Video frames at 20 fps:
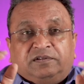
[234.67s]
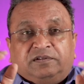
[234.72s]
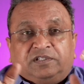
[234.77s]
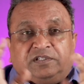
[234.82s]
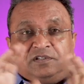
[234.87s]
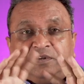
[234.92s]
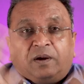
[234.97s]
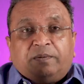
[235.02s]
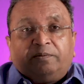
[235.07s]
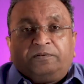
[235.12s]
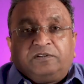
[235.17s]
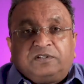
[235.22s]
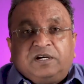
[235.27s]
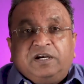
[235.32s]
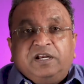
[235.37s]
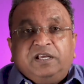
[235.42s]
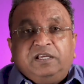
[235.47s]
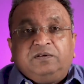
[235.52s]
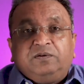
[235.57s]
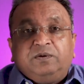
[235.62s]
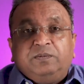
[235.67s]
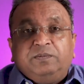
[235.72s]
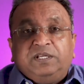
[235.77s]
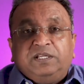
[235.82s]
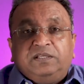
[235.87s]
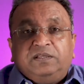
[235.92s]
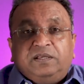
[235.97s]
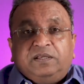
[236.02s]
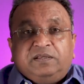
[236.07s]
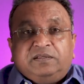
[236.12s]
stop studying too
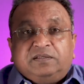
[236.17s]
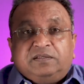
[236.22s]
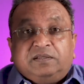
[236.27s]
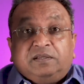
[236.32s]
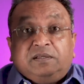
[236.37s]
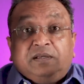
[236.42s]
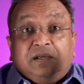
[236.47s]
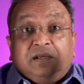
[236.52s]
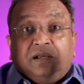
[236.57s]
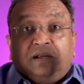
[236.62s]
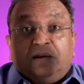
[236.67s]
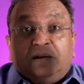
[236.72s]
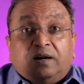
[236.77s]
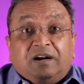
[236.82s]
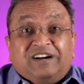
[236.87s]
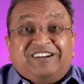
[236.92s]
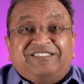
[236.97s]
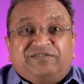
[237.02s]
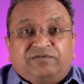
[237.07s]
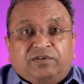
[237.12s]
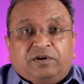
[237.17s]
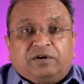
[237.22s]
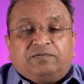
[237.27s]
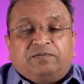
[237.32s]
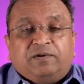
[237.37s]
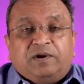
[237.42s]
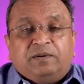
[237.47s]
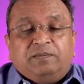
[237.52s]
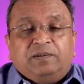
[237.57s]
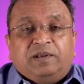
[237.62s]
many things and hunt for
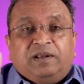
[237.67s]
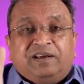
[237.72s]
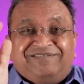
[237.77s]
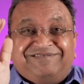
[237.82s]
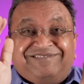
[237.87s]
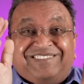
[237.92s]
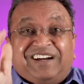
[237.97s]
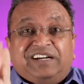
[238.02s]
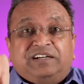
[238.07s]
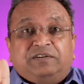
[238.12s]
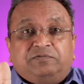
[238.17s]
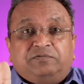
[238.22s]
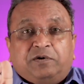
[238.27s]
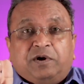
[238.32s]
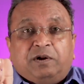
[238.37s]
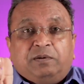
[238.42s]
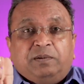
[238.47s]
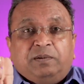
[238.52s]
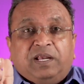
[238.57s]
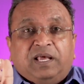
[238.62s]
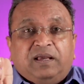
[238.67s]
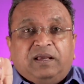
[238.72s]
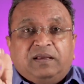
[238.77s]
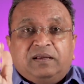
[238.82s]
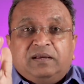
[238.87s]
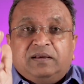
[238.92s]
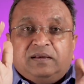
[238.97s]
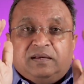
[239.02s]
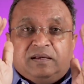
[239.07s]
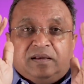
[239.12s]
a formula find a formula
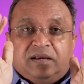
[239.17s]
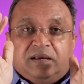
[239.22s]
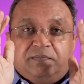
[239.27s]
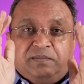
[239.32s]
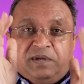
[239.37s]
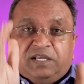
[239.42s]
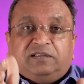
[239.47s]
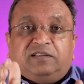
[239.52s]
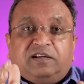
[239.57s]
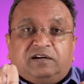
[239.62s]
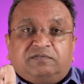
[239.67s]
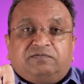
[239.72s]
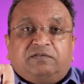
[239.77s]
and make that